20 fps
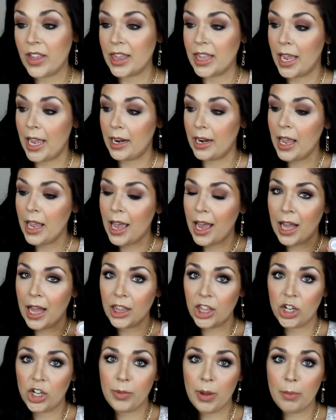and then
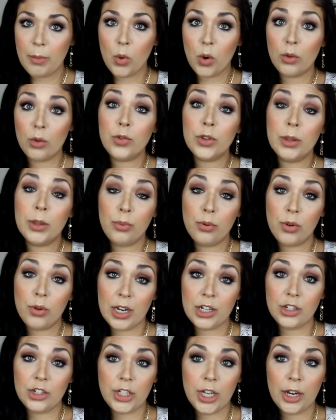a little bit more for the
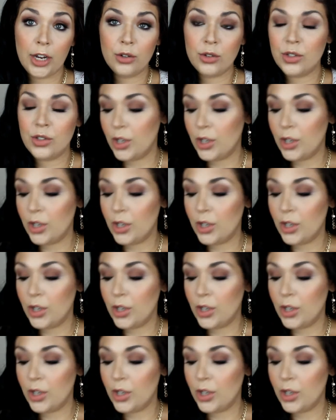press shadow.